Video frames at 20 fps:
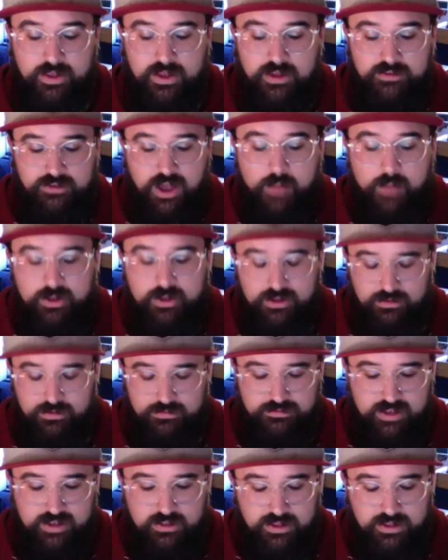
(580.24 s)
topic of
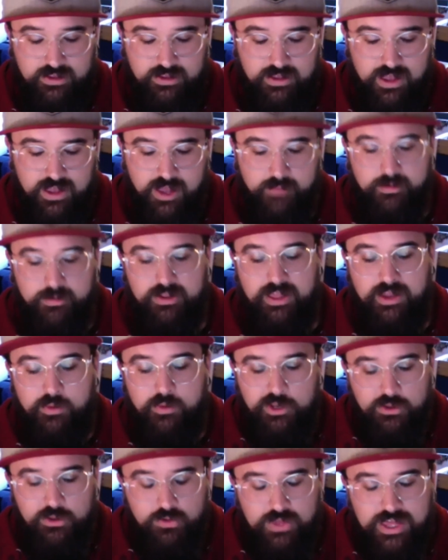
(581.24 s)
selling. But like,
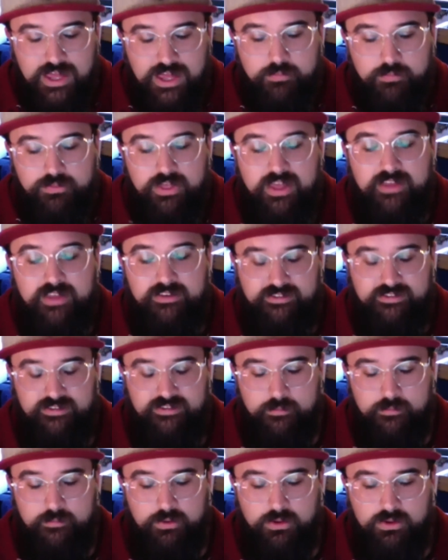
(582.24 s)
when you keep things
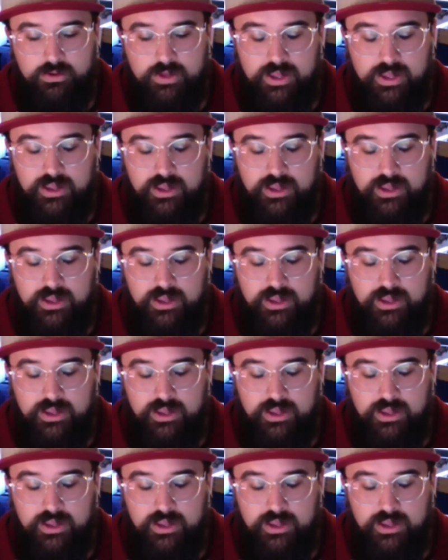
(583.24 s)
simple,